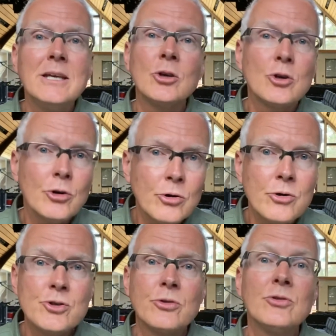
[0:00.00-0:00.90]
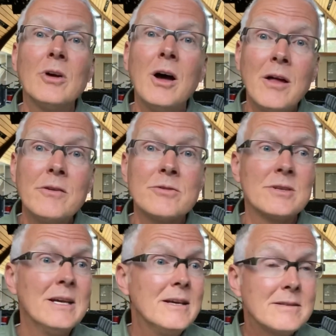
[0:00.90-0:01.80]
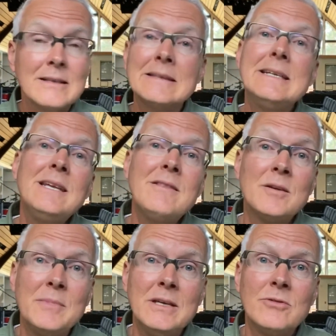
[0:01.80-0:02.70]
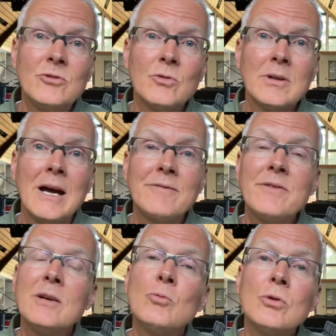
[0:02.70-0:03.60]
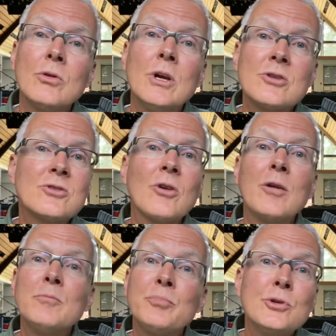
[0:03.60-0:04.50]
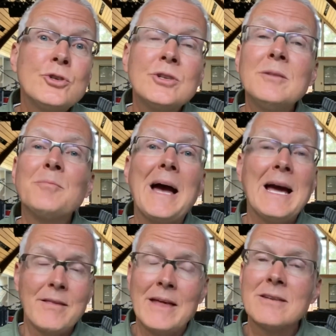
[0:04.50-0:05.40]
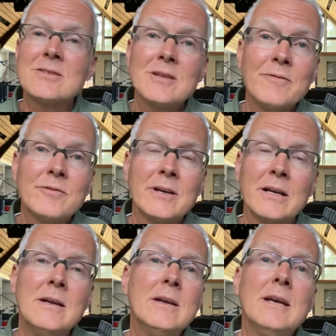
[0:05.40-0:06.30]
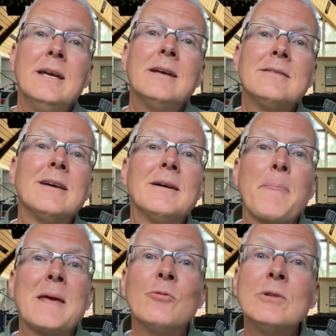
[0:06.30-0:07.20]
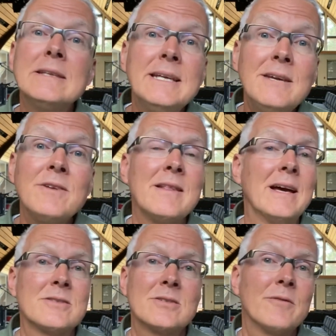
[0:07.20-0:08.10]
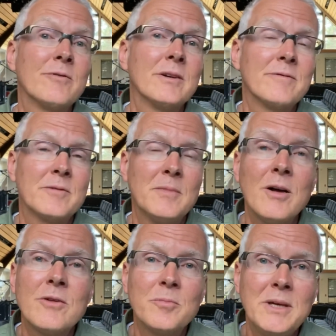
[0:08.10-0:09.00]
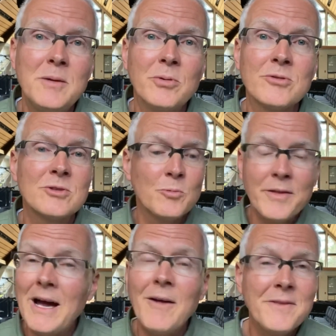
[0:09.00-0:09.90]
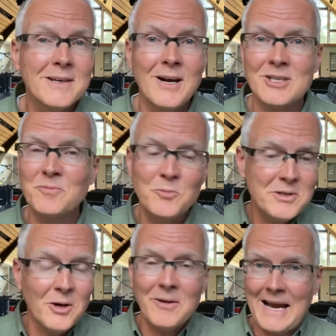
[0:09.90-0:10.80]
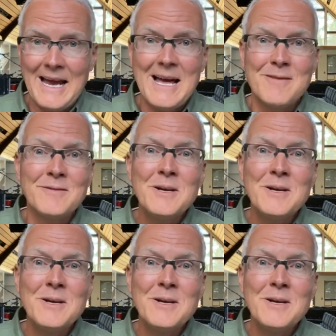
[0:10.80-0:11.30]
encourager to others to lead them into a life that will start pushing back that suffering and relieving that suffering from other people. So without the gospel, we don't have